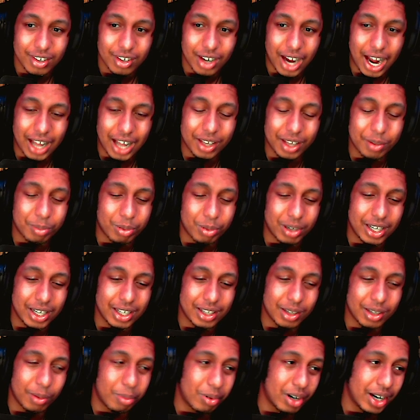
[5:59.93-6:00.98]
I like Brian,
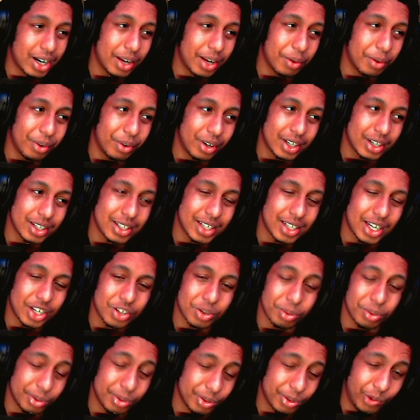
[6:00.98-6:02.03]
the brand one because that
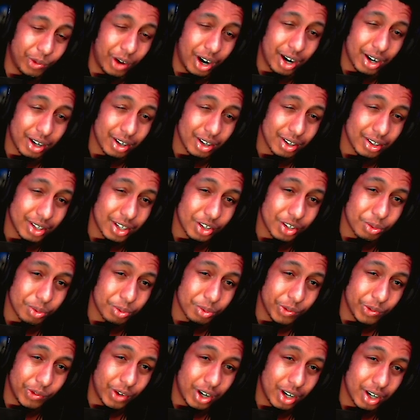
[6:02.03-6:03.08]
shit was fire. That shit was
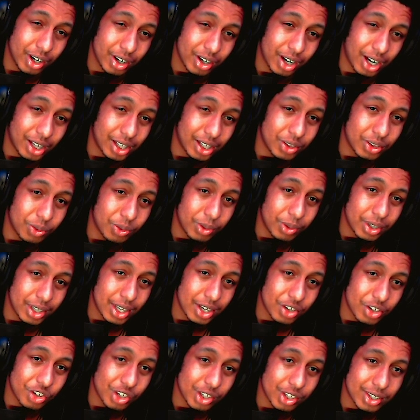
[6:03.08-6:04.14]
fire. I like the way that
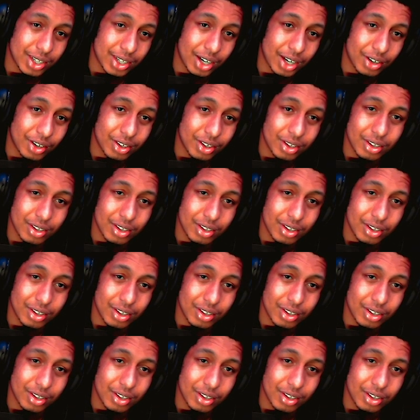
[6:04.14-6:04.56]
shit sounded.